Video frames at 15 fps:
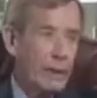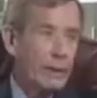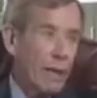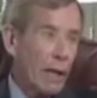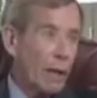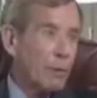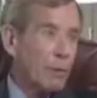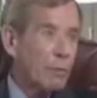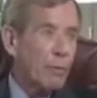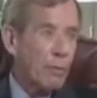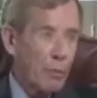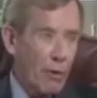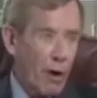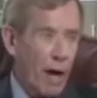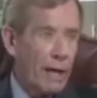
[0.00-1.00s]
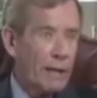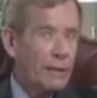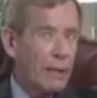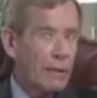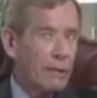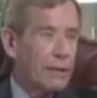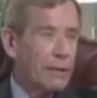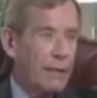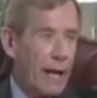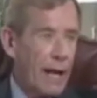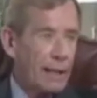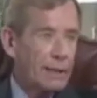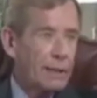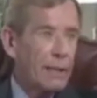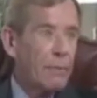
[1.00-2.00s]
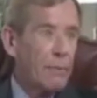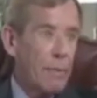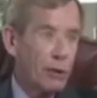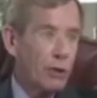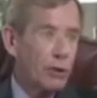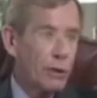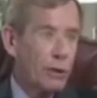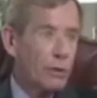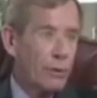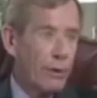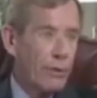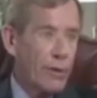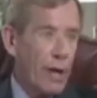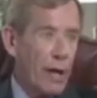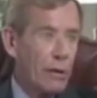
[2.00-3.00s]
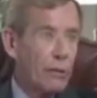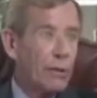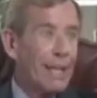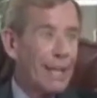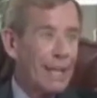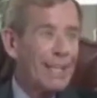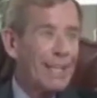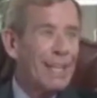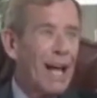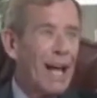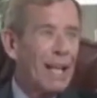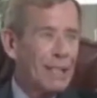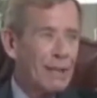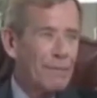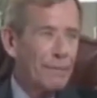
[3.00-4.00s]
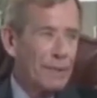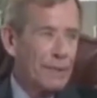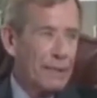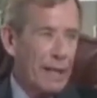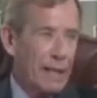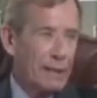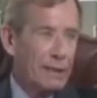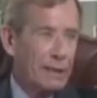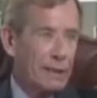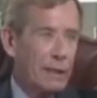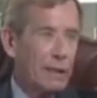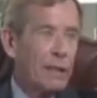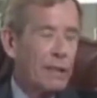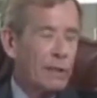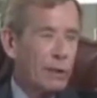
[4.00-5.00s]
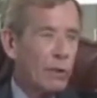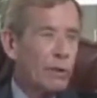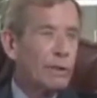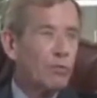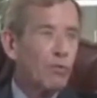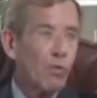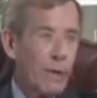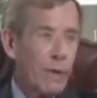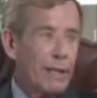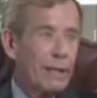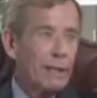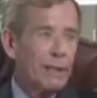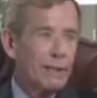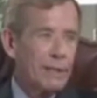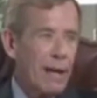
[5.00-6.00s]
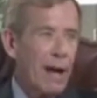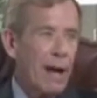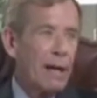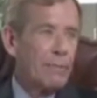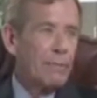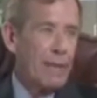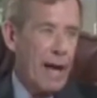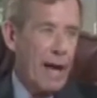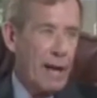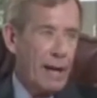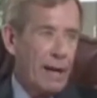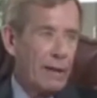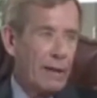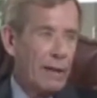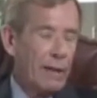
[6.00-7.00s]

we developed a proprietary test that measures glutathione in lymphocytes. So it's real-time data.